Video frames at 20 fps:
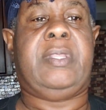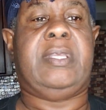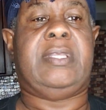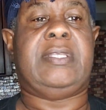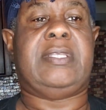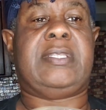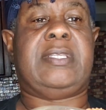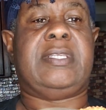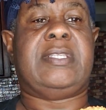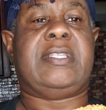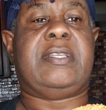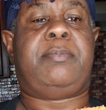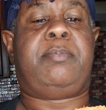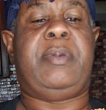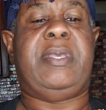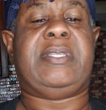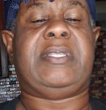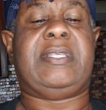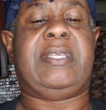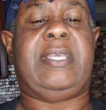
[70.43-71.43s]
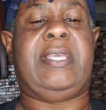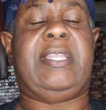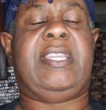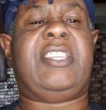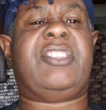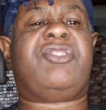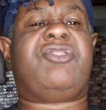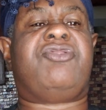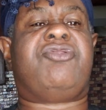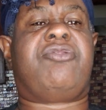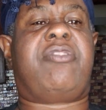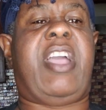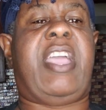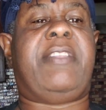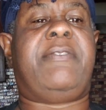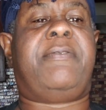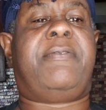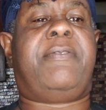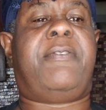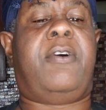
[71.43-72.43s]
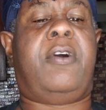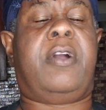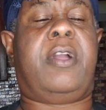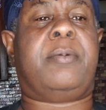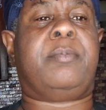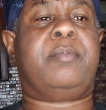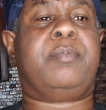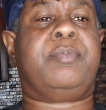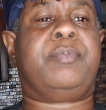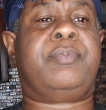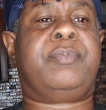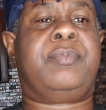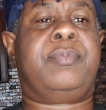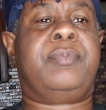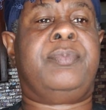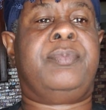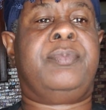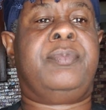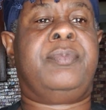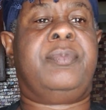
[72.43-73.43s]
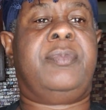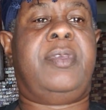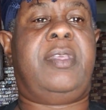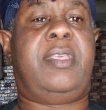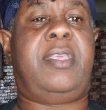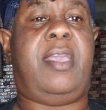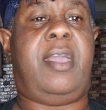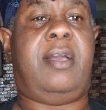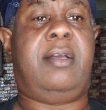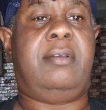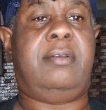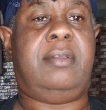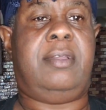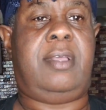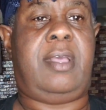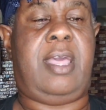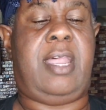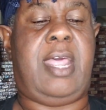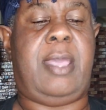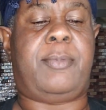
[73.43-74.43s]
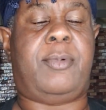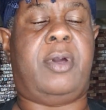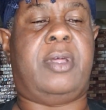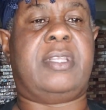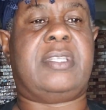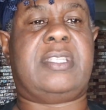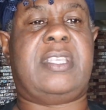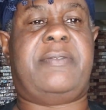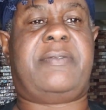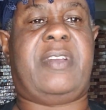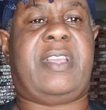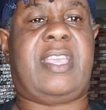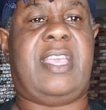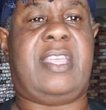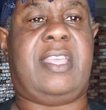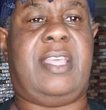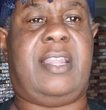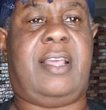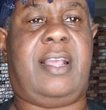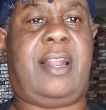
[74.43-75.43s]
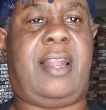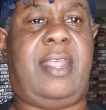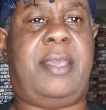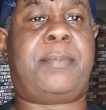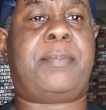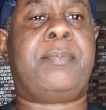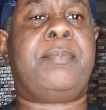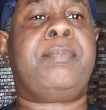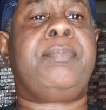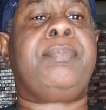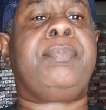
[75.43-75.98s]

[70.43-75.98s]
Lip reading: This is the Bissy in its dried form. Yeah, and I'm gonna see if I can get a clip.